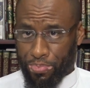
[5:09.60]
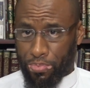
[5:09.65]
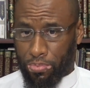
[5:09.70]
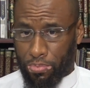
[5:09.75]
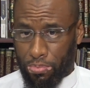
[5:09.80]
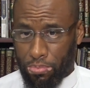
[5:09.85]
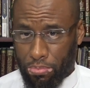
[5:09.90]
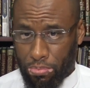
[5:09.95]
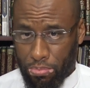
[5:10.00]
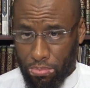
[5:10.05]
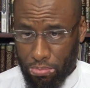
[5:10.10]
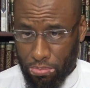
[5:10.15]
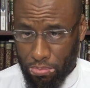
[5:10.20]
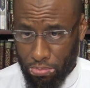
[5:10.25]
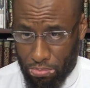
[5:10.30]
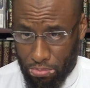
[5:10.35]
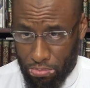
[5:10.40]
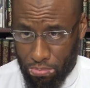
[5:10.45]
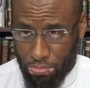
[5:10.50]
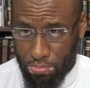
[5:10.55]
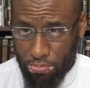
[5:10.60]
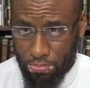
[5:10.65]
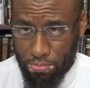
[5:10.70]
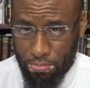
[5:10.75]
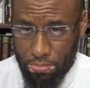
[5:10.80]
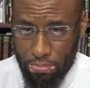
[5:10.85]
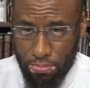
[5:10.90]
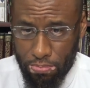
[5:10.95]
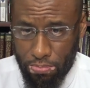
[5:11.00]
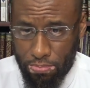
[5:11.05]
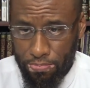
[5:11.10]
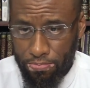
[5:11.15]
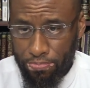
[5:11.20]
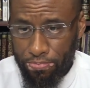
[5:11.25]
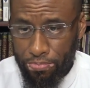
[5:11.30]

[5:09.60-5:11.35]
[no speech]